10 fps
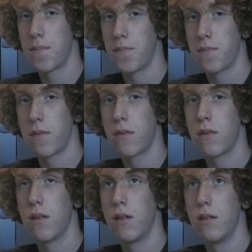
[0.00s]

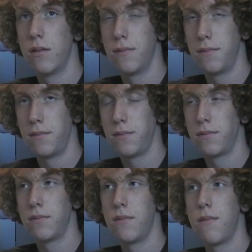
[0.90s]

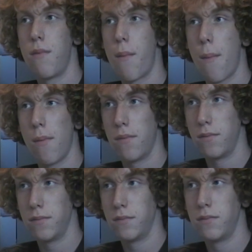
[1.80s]

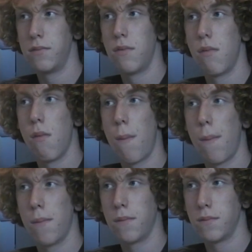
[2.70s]
Nobody speaks.